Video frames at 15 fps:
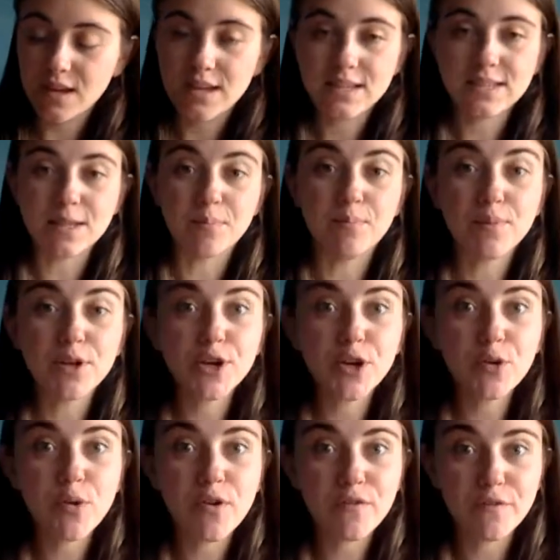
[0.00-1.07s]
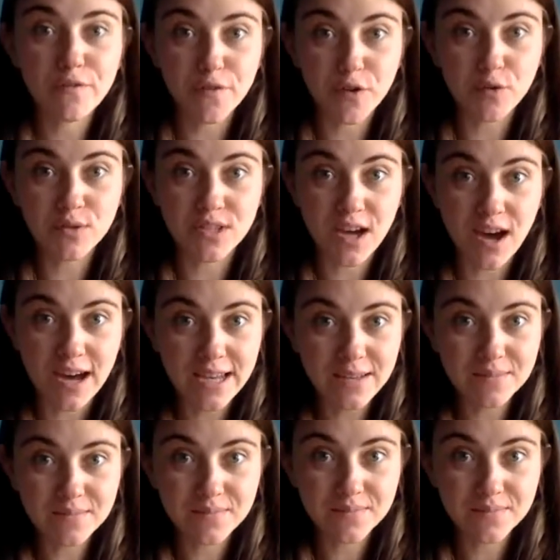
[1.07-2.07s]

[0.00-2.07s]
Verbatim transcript: some blue food dye,